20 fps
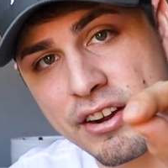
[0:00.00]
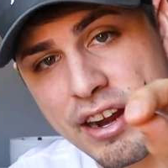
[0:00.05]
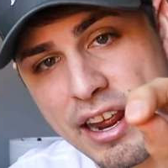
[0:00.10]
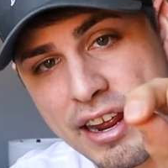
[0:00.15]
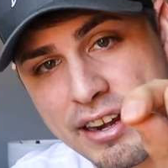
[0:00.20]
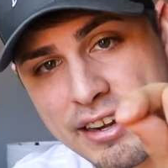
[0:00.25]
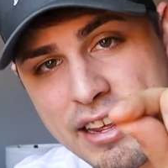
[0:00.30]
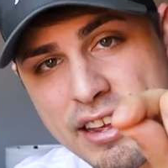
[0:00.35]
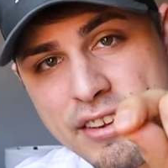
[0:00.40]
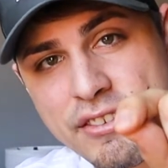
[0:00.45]

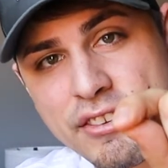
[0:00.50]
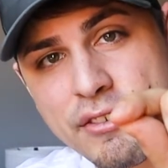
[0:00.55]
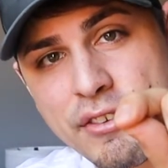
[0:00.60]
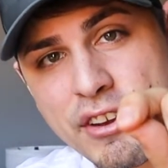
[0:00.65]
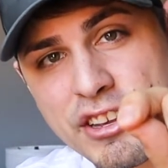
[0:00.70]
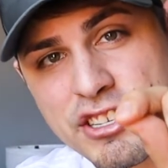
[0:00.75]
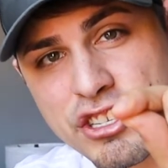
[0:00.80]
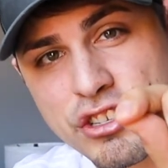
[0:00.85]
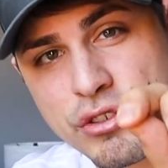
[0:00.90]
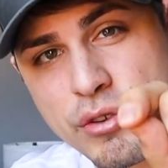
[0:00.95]
and even if
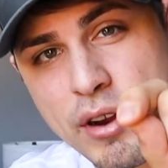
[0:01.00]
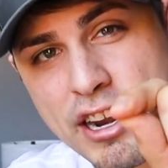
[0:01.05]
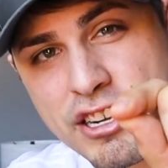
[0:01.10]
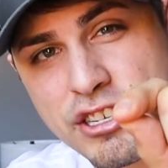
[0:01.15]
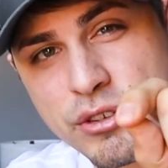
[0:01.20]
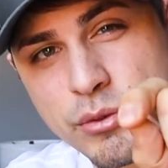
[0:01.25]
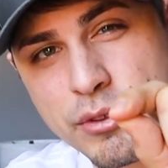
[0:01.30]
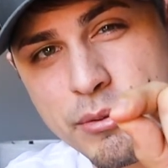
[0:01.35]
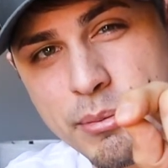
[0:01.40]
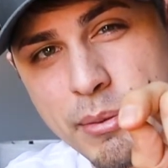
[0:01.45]
I scratch
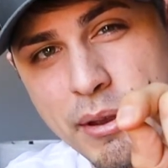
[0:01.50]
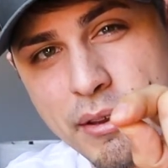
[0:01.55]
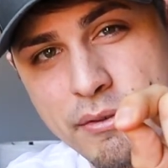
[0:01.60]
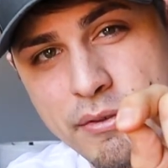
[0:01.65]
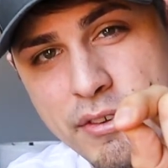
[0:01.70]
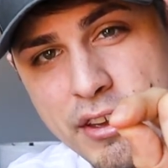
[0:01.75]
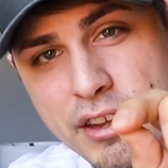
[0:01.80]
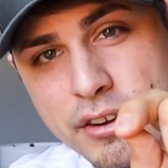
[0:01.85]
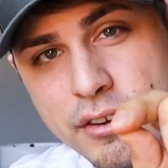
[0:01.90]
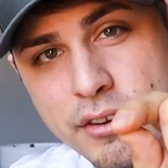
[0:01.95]
it with my
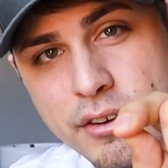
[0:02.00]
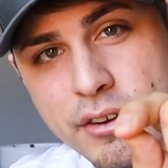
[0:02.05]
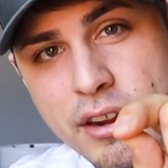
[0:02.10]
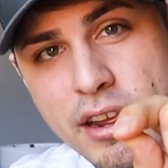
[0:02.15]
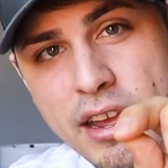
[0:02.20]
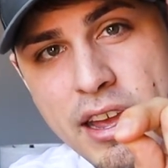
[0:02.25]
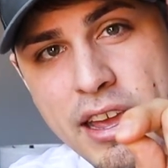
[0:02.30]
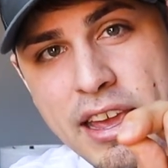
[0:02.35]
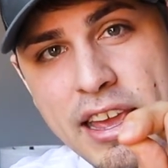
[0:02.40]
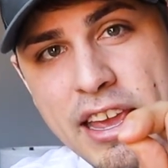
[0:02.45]
finger,
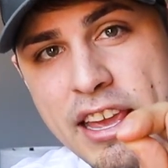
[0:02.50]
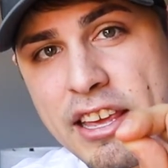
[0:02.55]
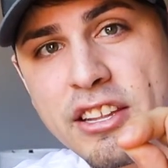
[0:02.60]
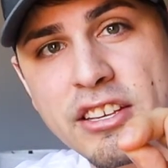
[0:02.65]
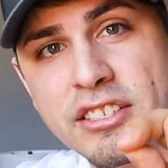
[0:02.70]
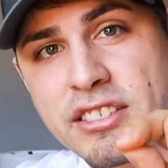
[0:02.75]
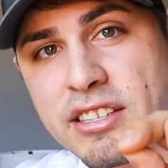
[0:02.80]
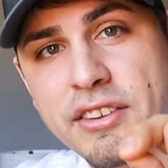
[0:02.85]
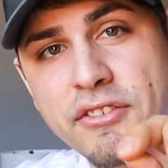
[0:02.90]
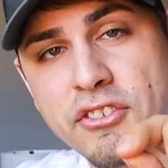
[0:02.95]
it
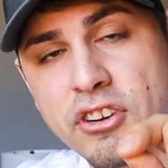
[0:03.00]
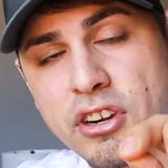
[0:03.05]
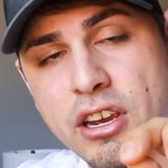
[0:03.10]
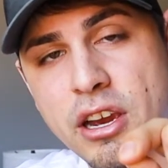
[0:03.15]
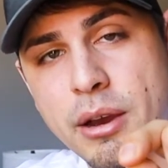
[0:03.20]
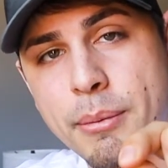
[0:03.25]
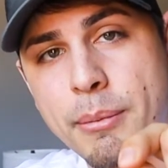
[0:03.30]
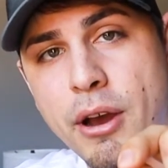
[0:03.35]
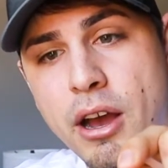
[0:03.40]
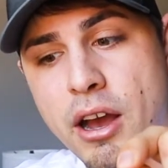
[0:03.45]
doesn't even
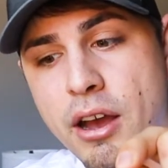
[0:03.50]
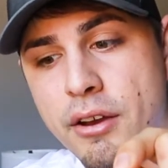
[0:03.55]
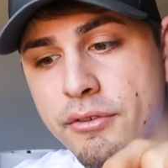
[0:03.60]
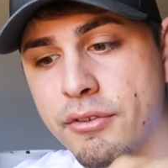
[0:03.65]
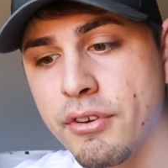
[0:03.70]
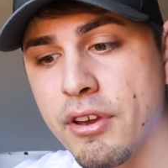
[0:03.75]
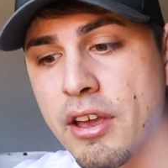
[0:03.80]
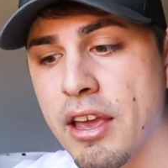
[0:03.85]
come off.